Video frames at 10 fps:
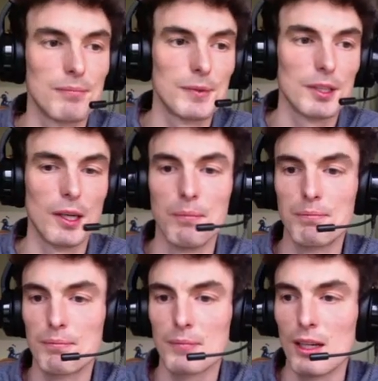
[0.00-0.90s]
So
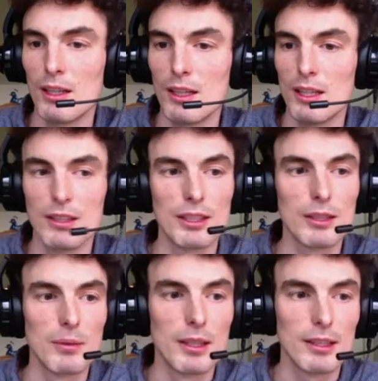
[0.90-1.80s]

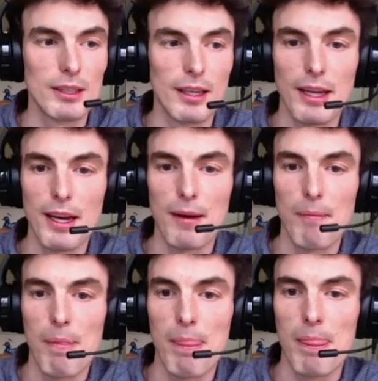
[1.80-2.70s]
just wanted to say that.
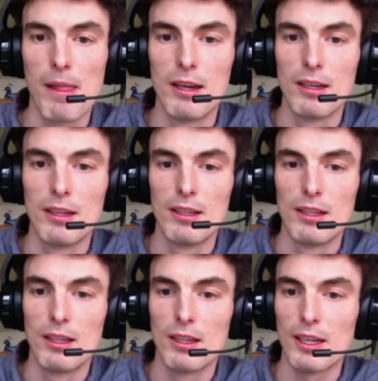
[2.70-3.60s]

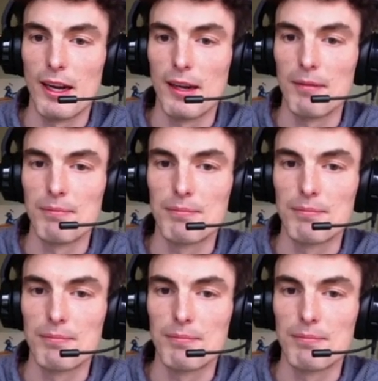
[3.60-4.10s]
Okay.